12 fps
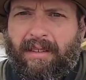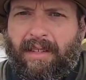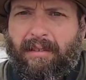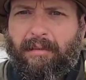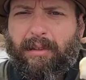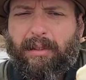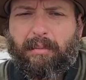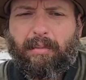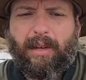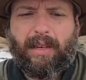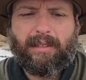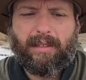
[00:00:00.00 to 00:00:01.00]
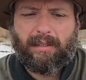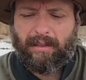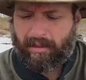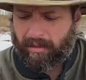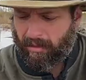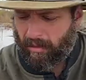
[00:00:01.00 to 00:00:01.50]
not a real surprise there.
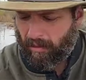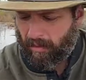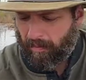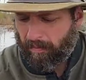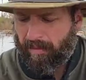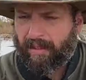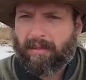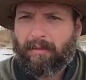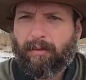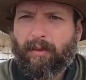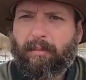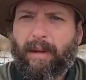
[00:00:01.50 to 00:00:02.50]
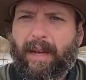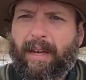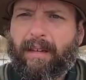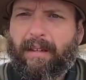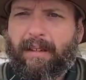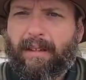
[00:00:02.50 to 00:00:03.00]
It's a full
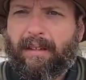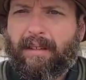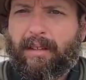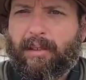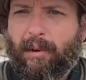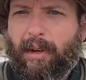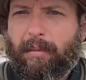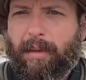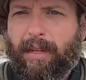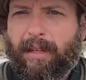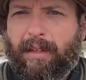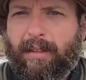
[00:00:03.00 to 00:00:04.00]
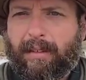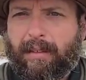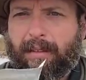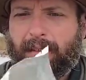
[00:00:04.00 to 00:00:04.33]
bag. There's quite a bit in there.